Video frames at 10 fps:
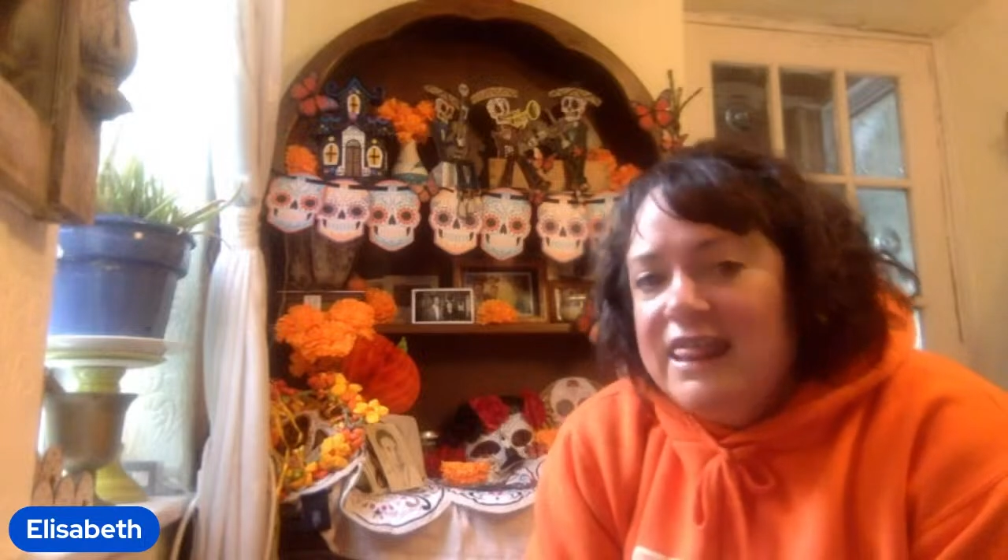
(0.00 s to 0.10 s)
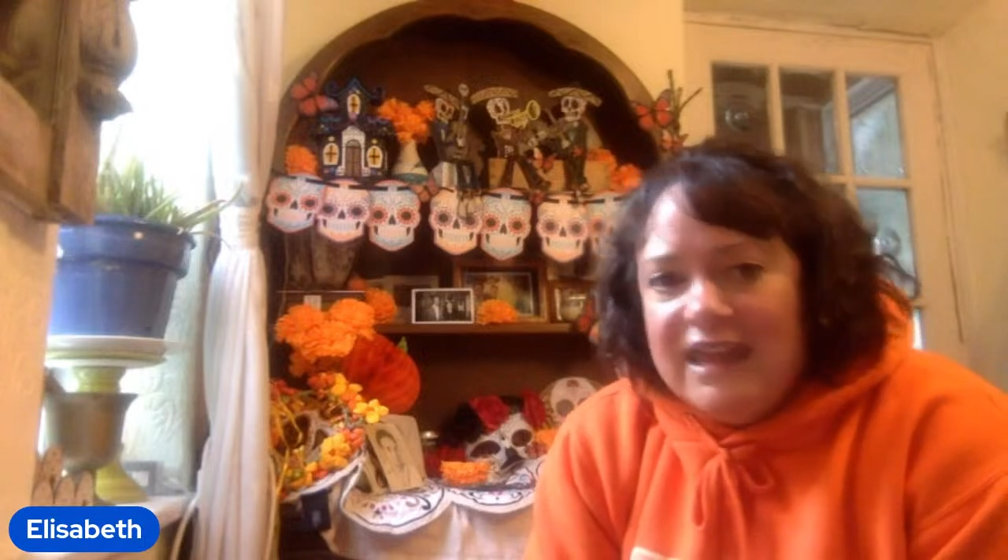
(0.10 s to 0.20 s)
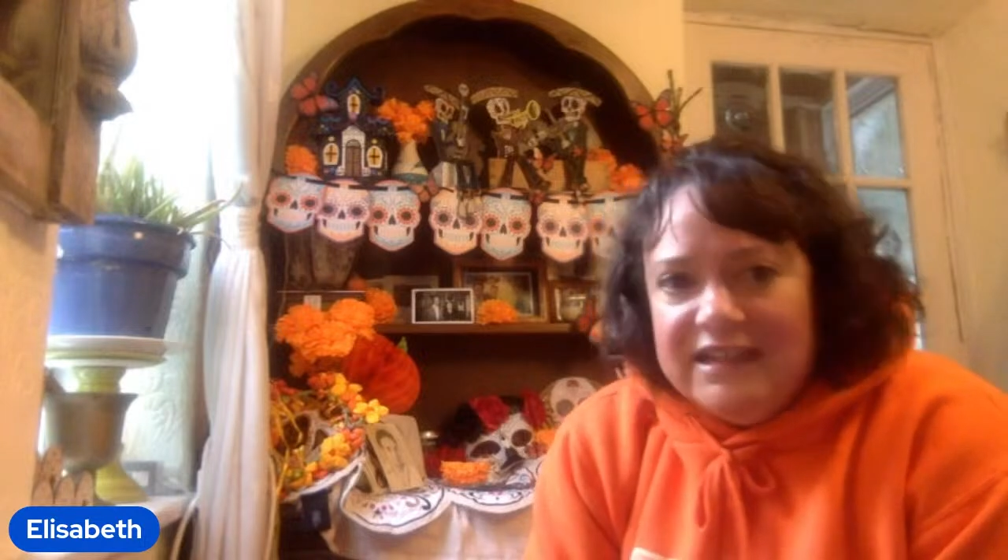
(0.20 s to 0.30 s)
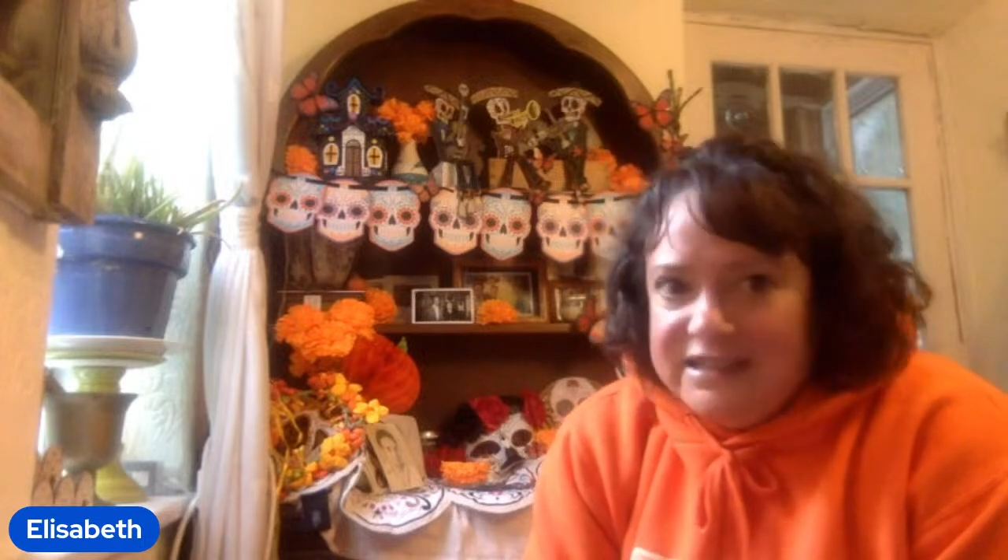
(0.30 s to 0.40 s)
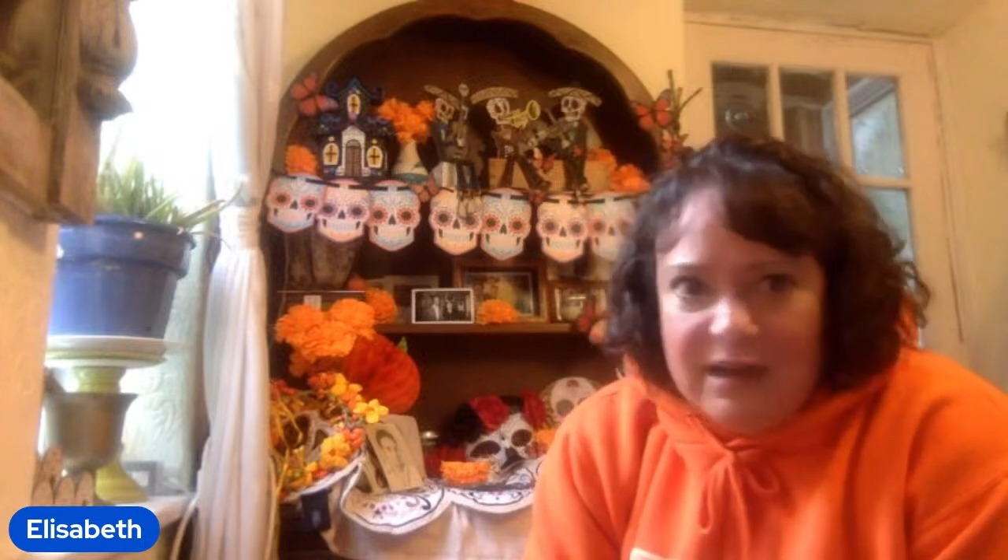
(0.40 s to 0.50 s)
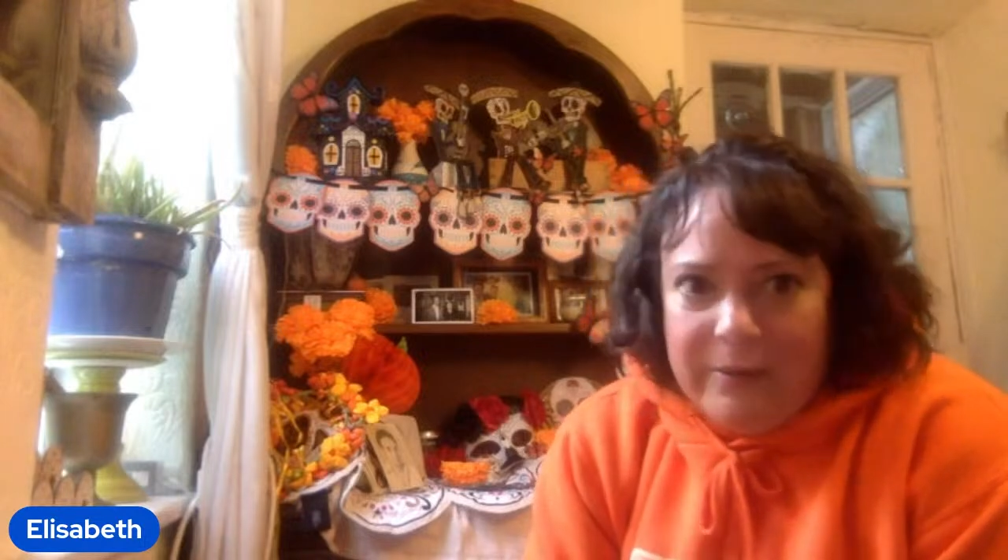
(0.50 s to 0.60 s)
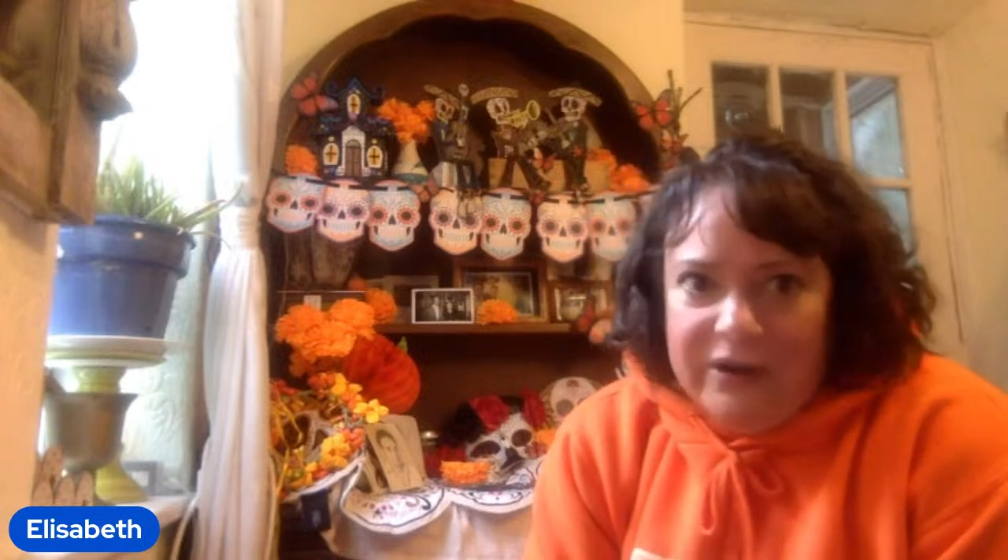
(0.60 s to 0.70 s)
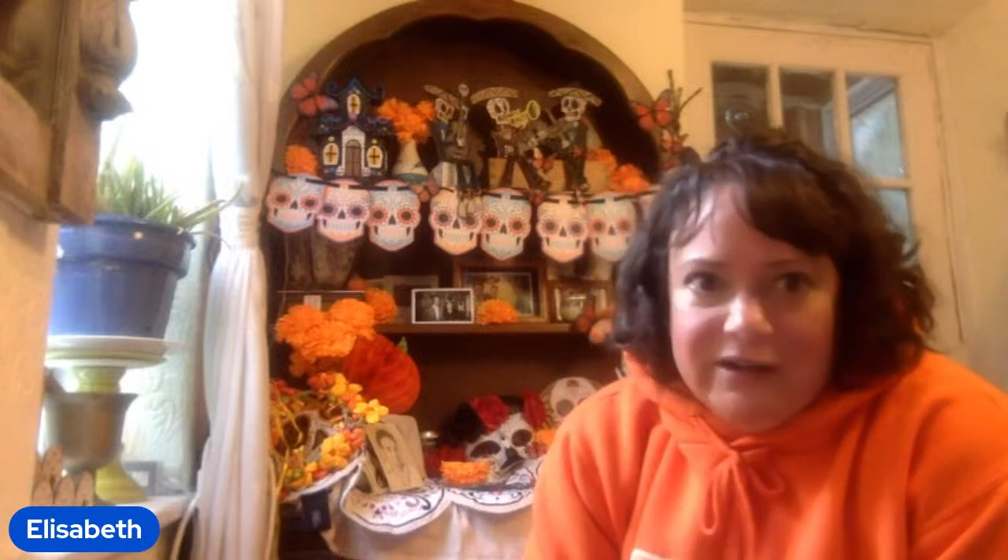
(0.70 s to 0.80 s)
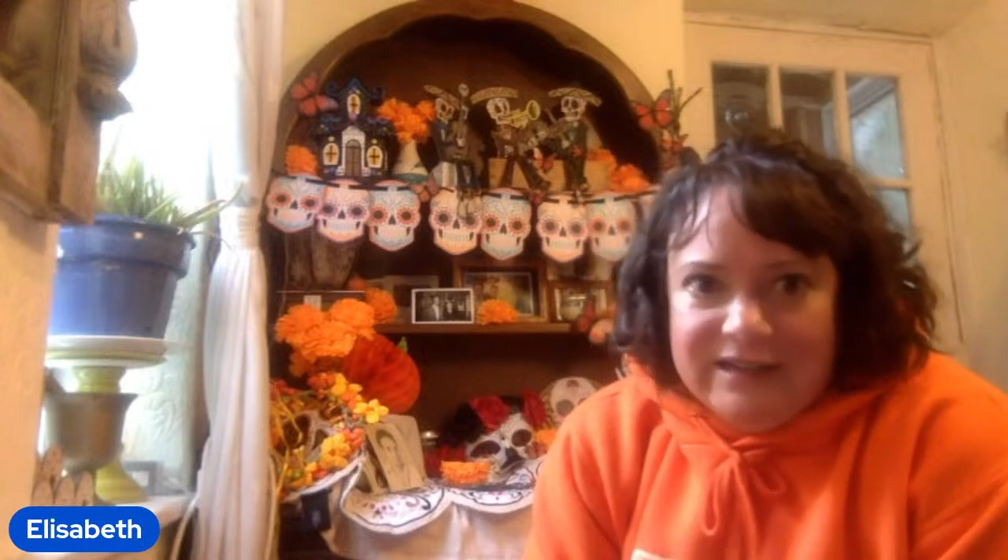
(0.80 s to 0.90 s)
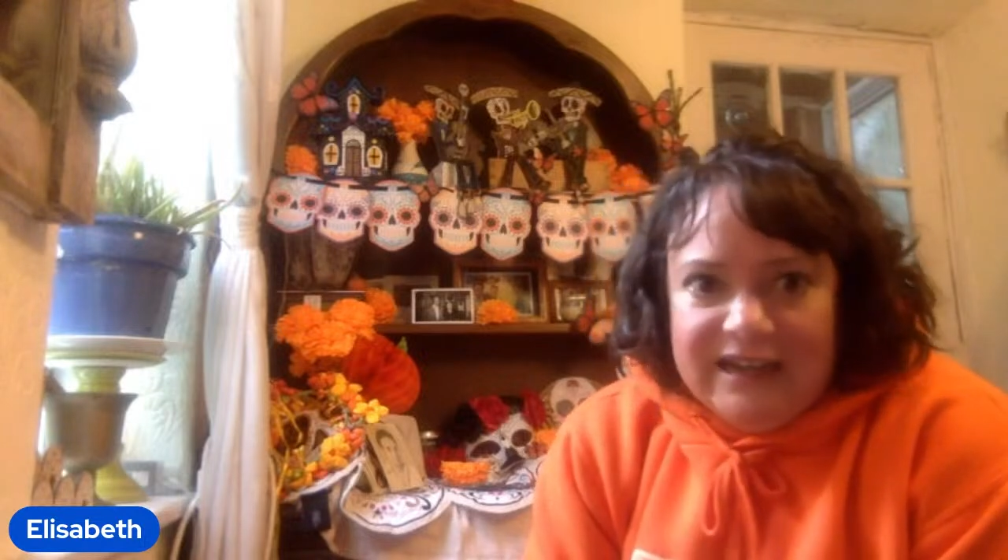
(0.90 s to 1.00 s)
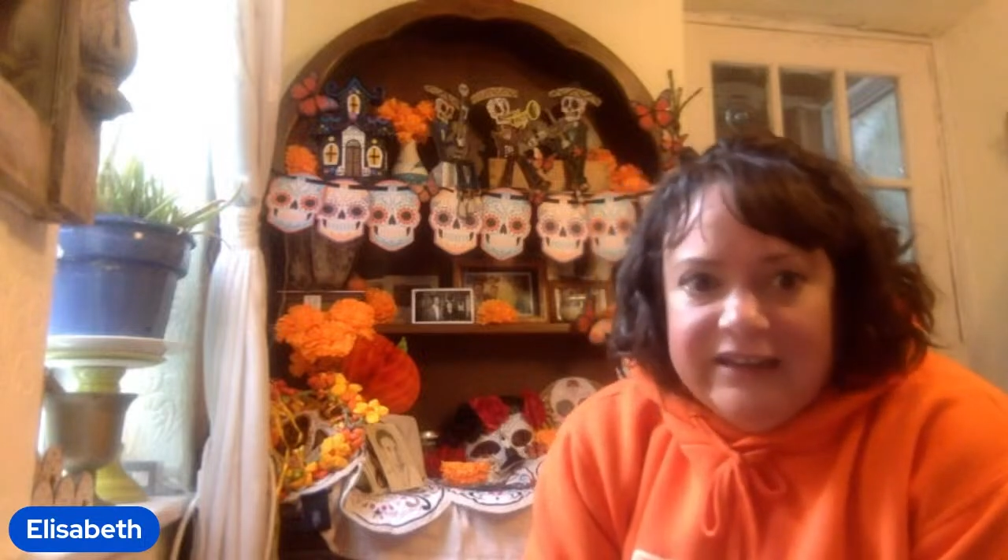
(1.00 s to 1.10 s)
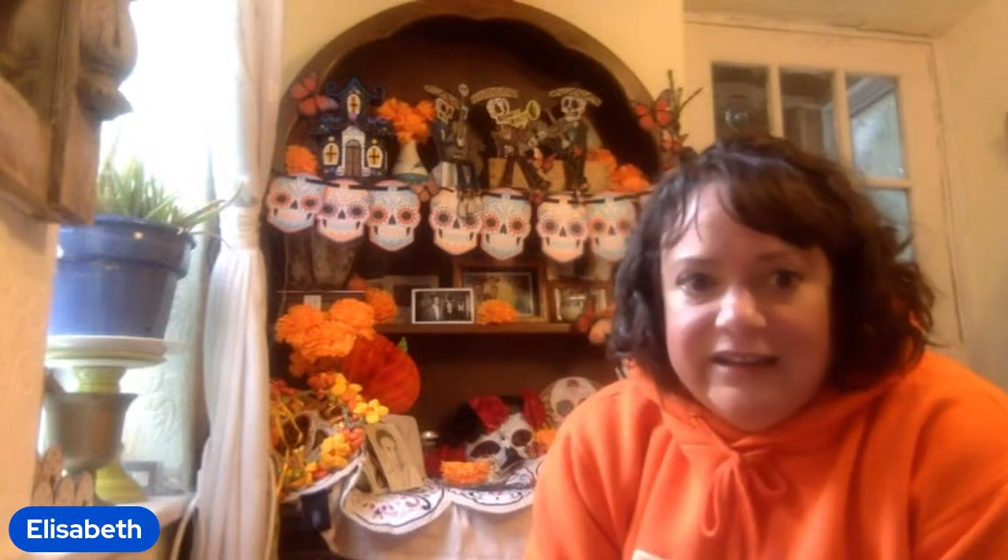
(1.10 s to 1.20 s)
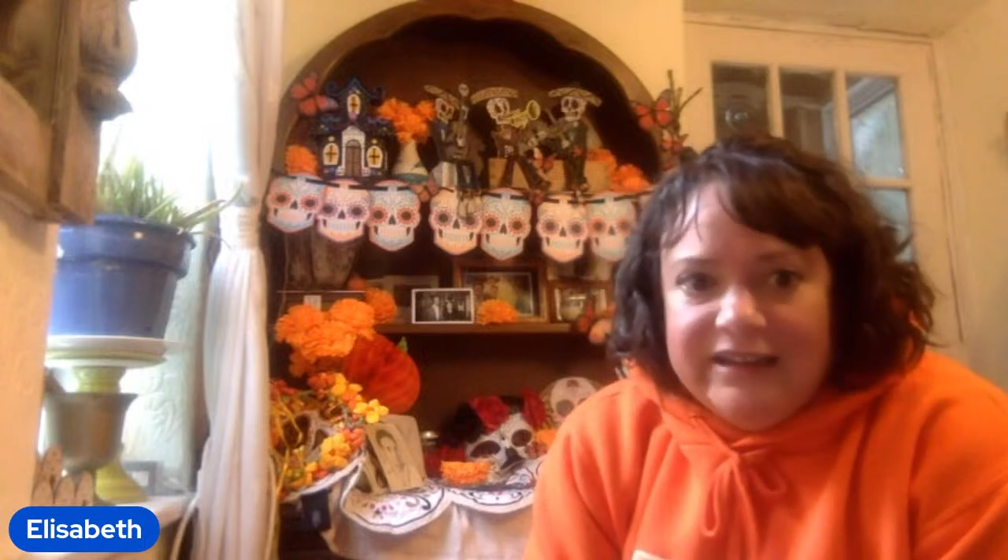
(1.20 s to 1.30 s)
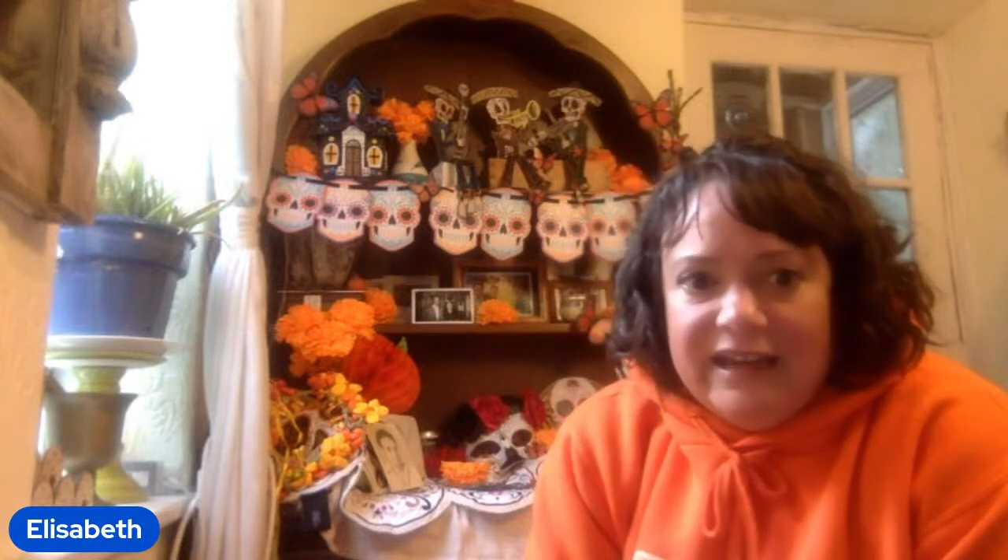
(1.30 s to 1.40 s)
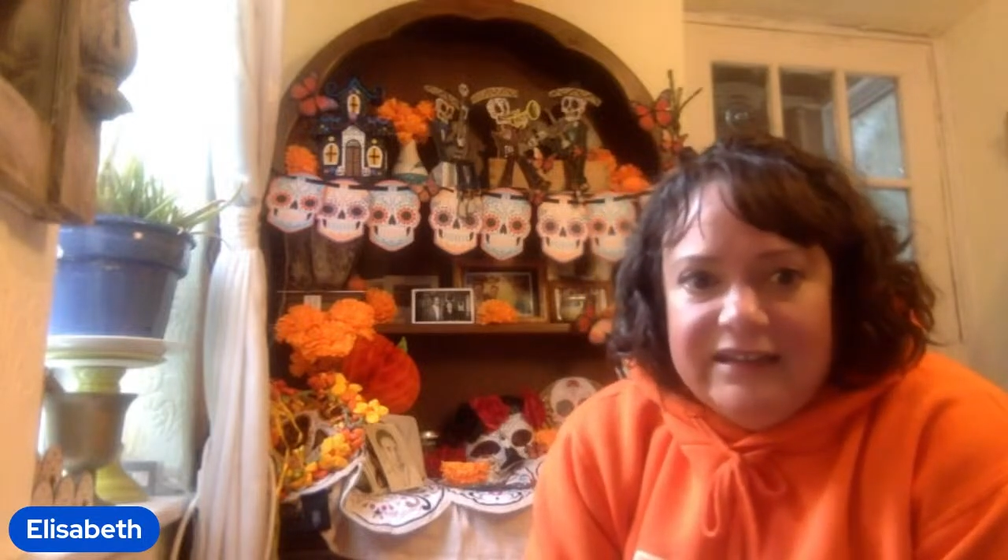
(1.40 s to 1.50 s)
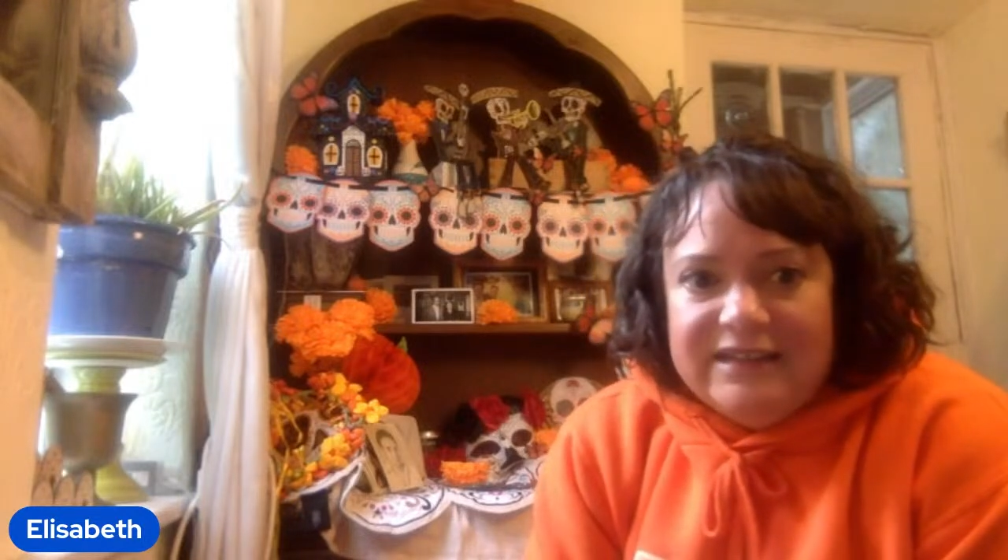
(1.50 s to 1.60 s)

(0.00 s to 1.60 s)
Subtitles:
That's not part of Day of the Dead.